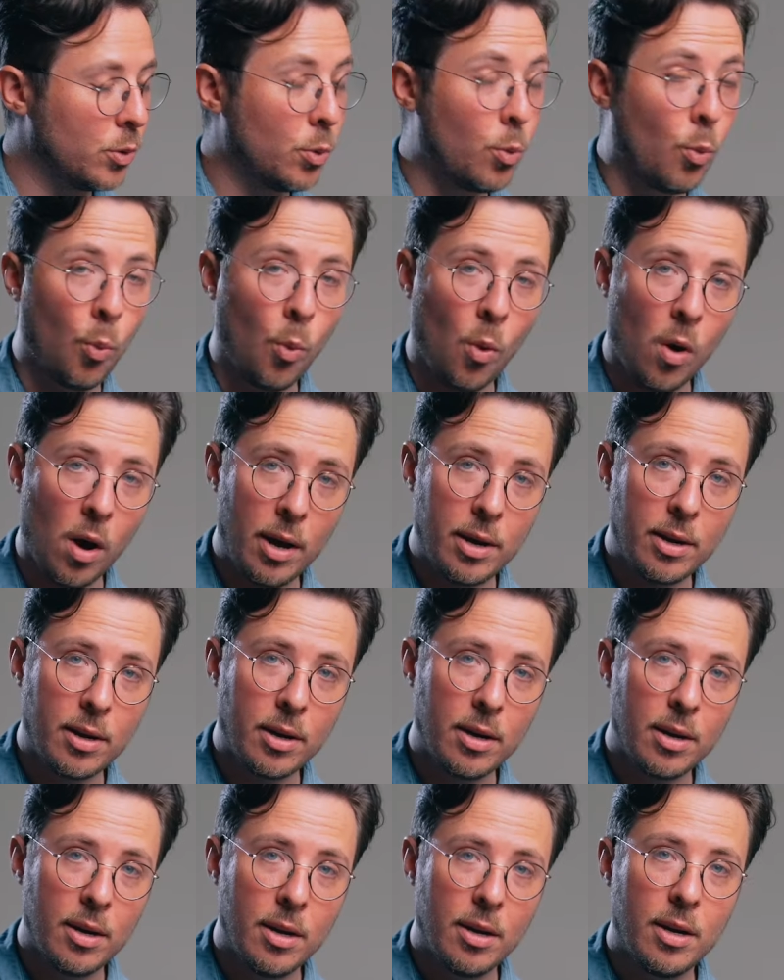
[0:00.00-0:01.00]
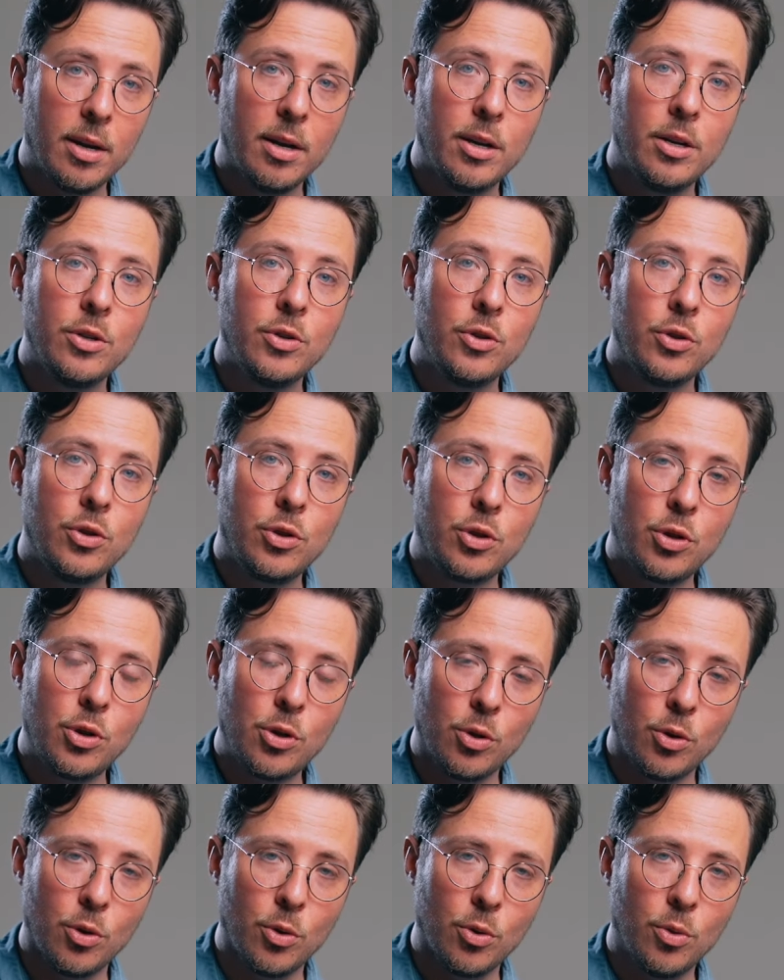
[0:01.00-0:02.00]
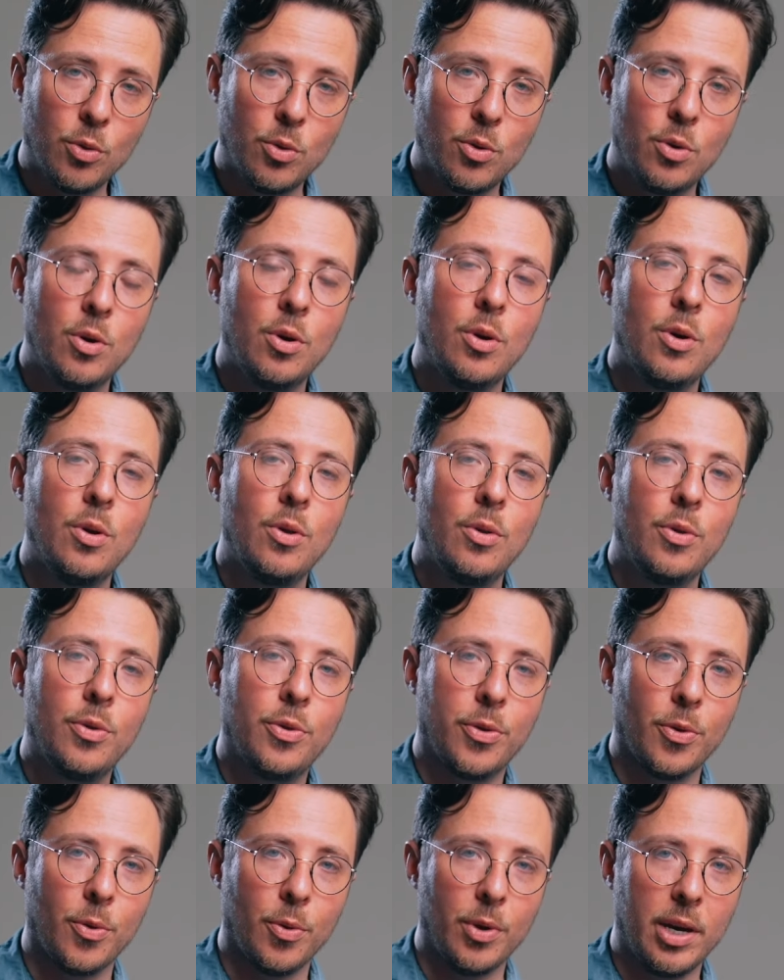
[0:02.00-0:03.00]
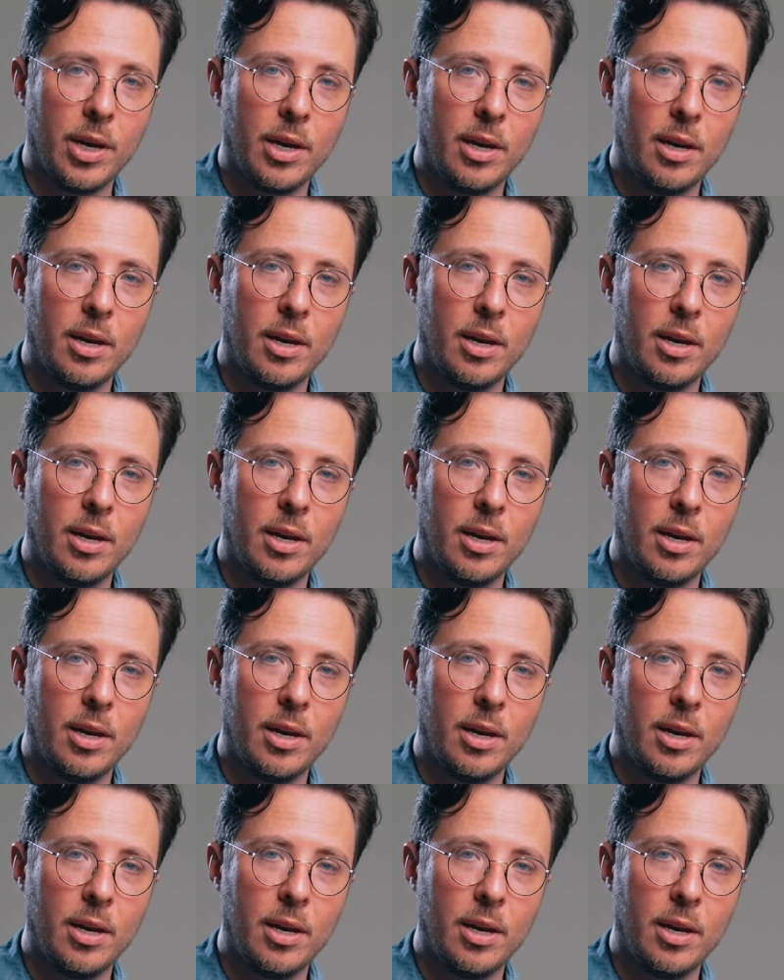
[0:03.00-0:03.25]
1, 2, 3,